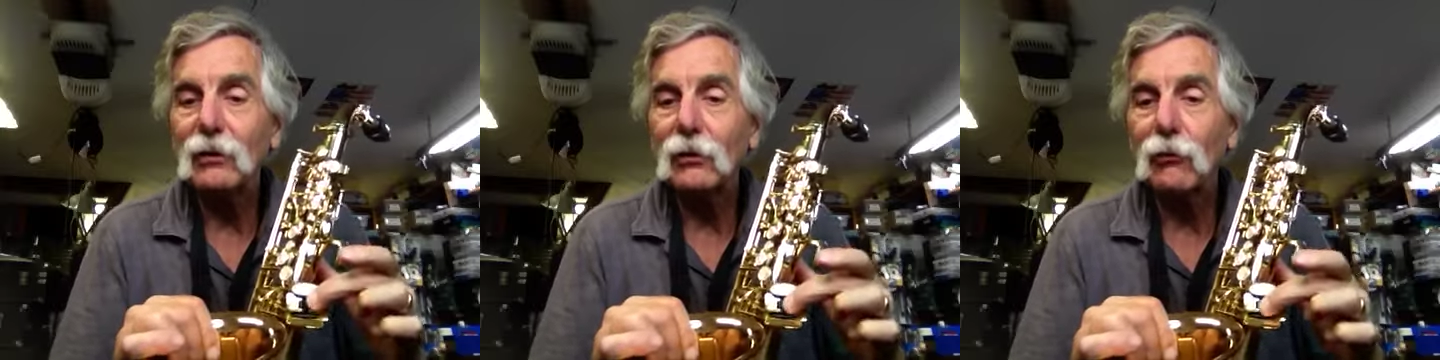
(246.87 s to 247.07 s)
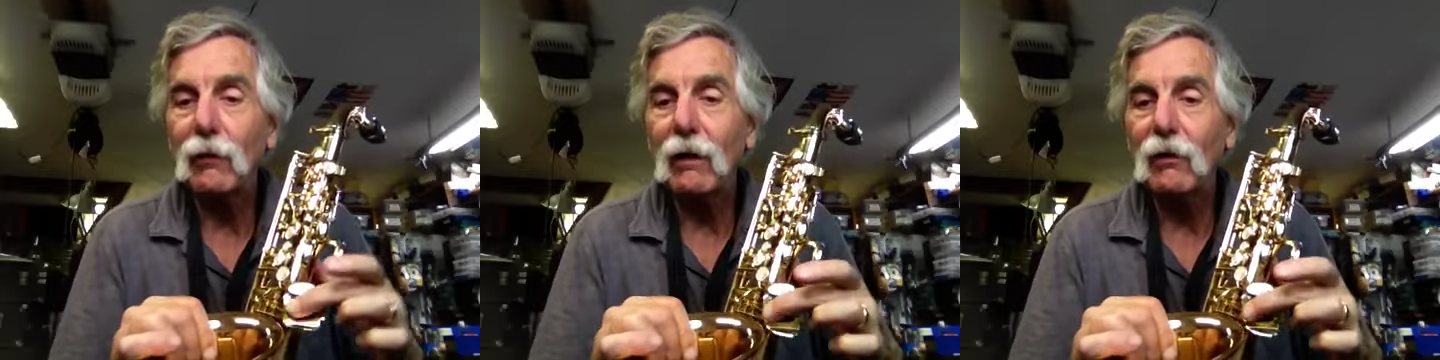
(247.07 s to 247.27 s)

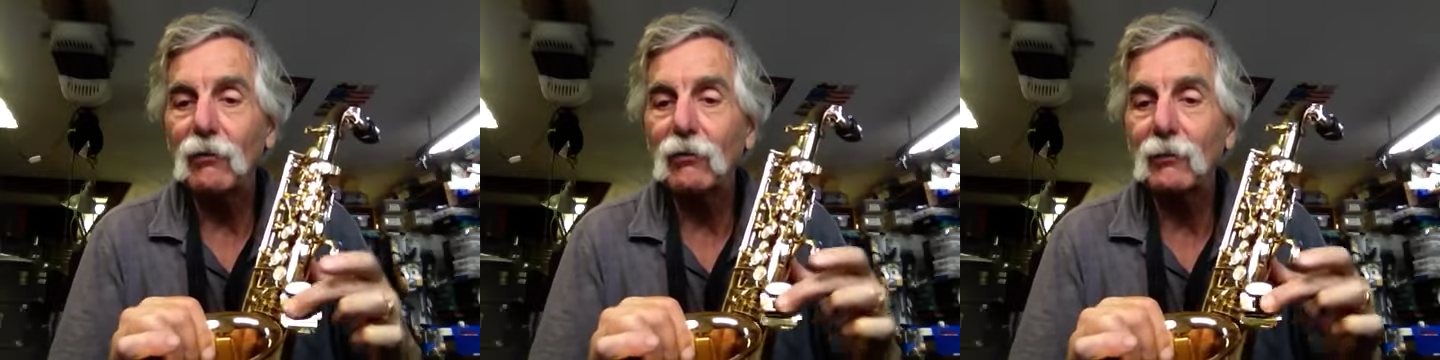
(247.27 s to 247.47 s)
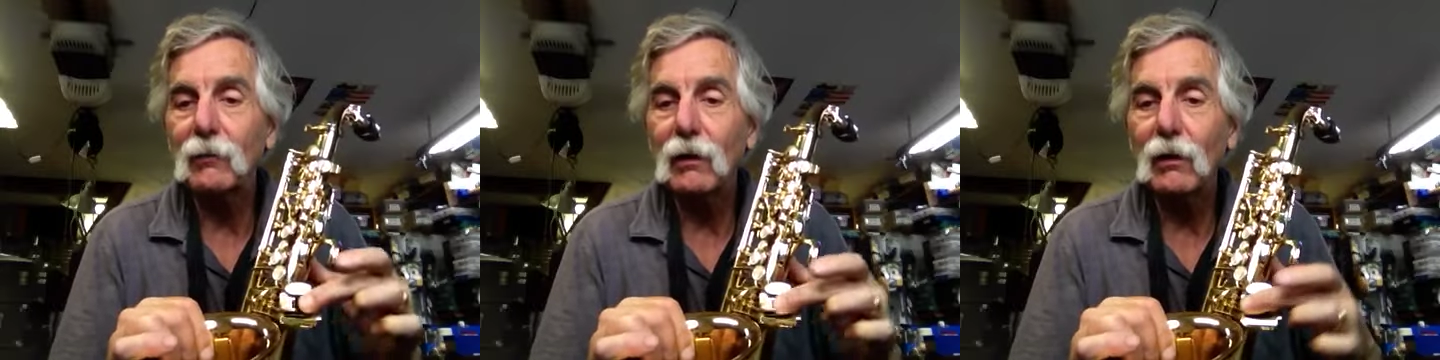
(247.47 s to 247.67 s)

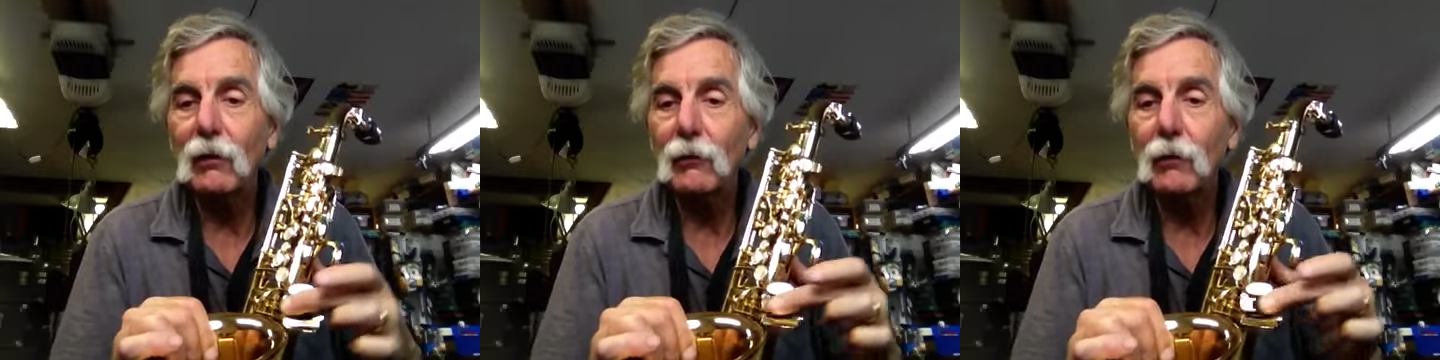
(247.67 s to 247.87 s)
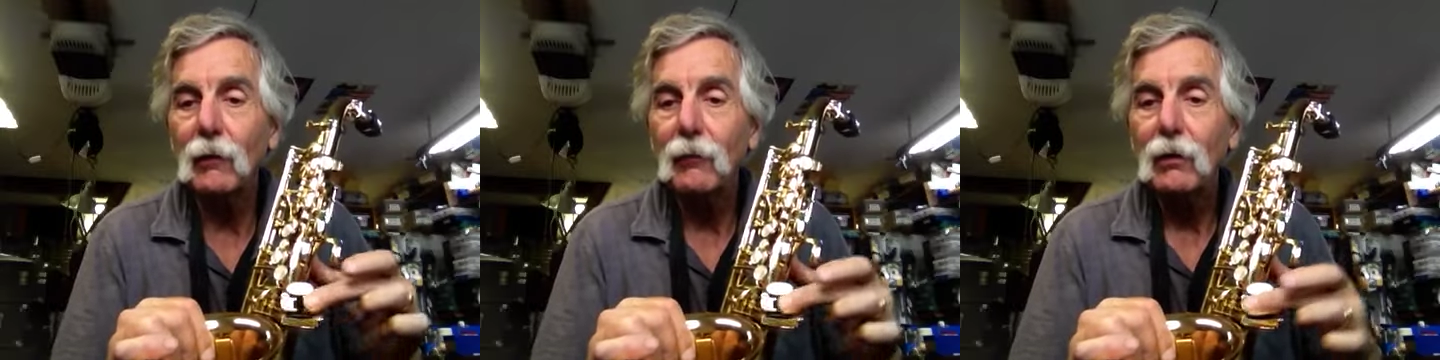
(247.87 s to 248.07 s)

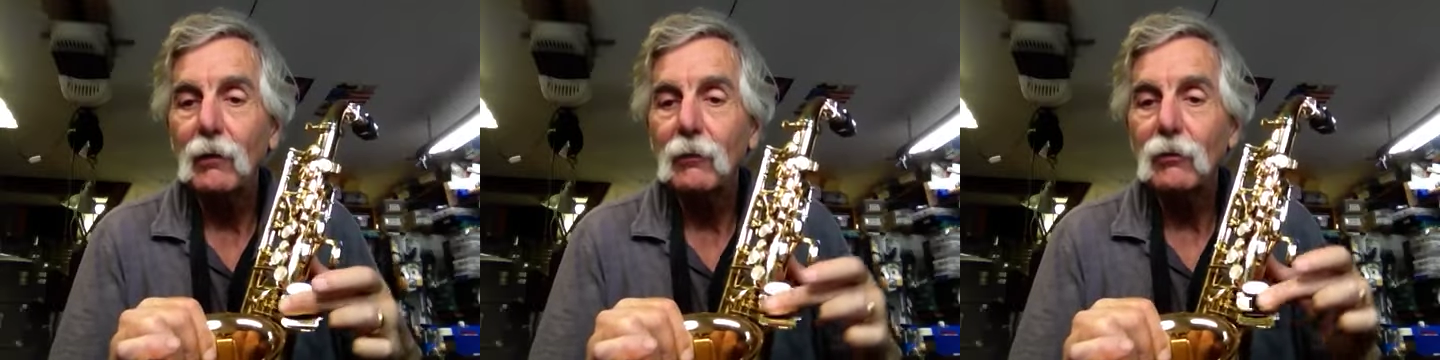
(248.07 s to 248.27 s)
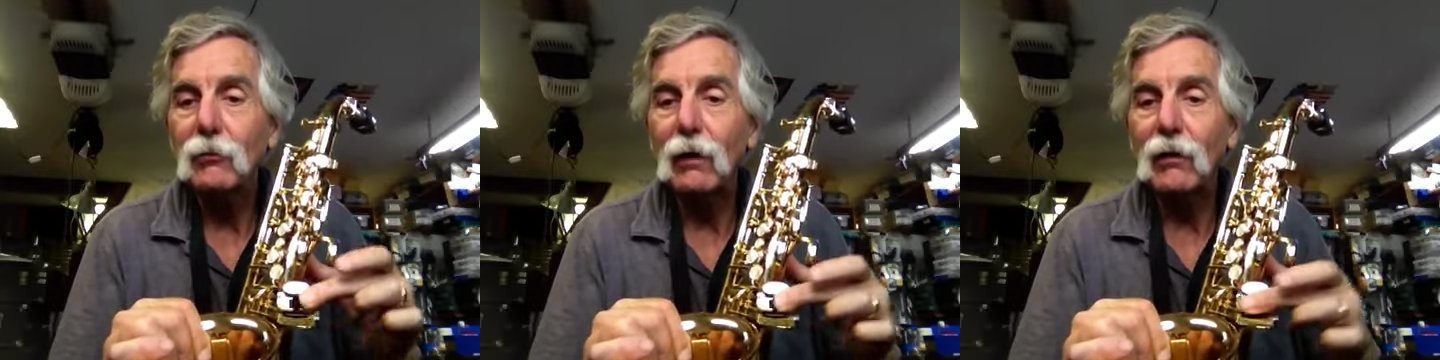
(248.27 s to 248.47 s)

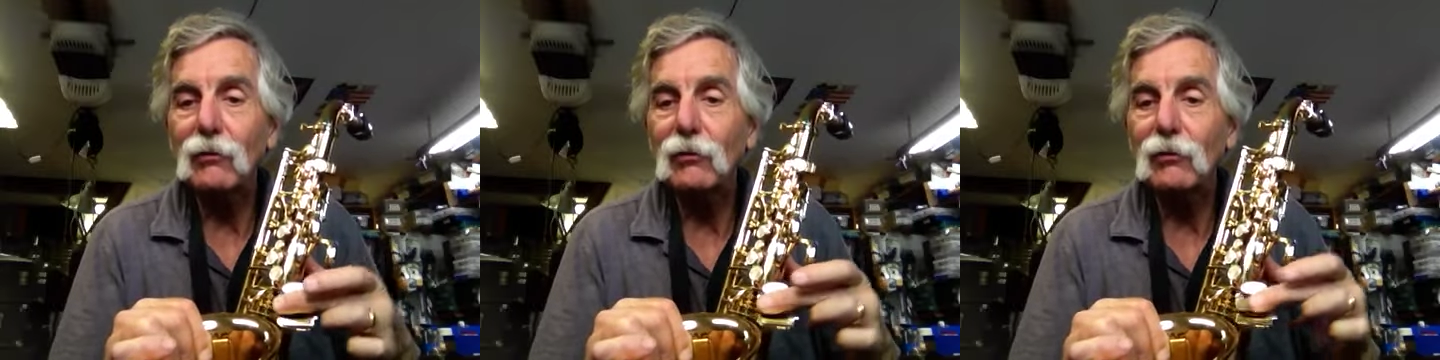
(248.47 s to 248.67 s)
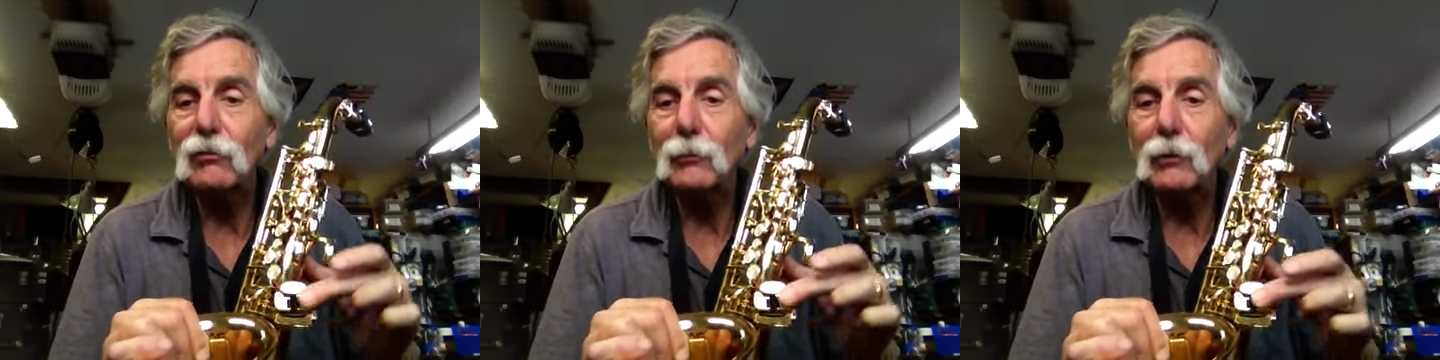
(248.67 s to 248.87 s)

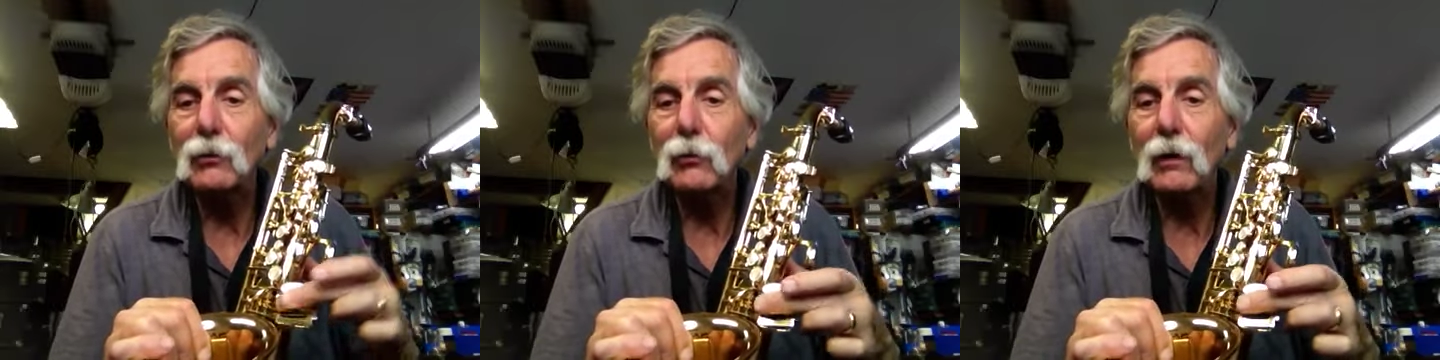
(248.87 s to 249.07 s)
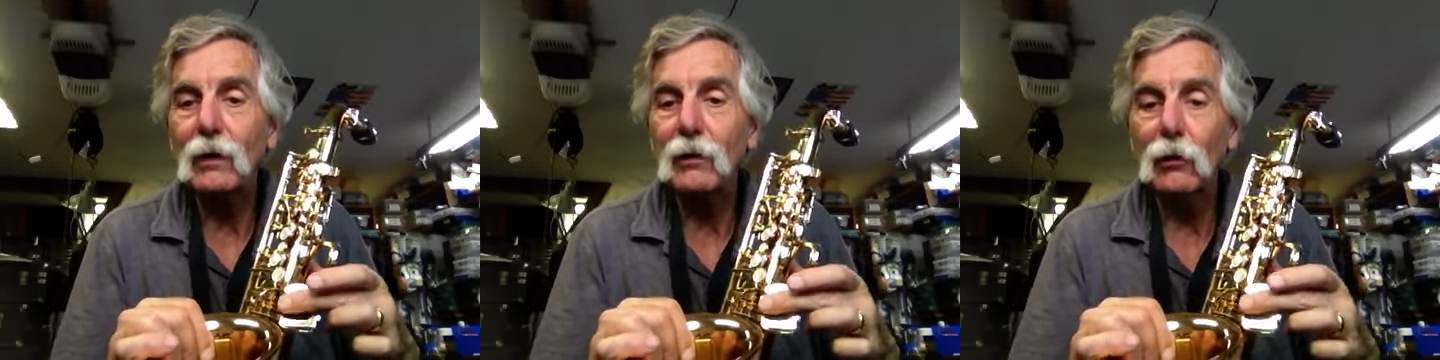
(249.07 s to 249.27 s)
transition
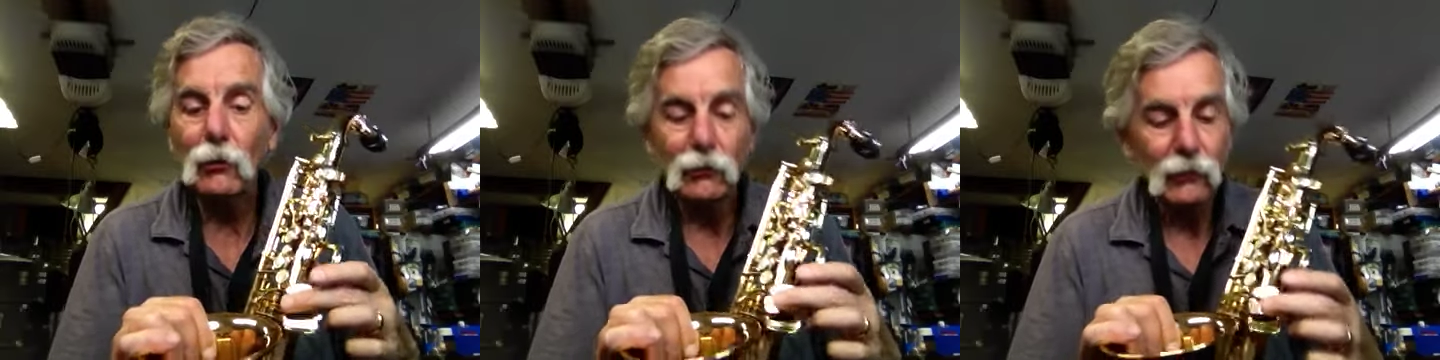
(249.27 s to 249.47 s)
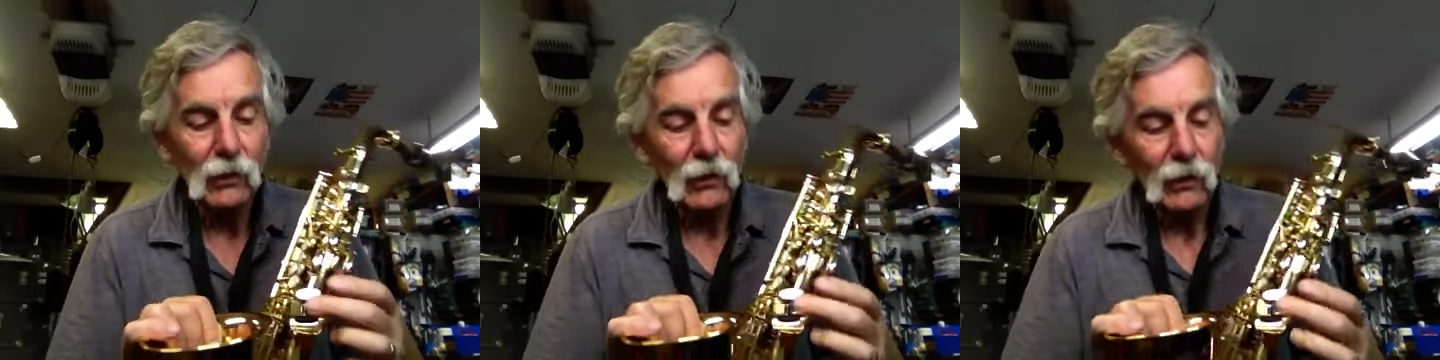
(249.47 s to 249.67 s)
between
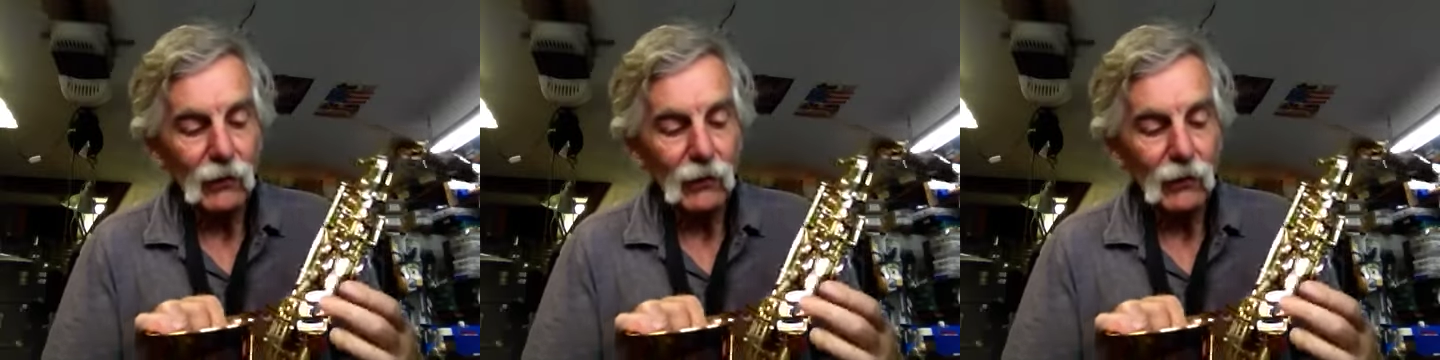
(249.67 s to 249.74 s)
those.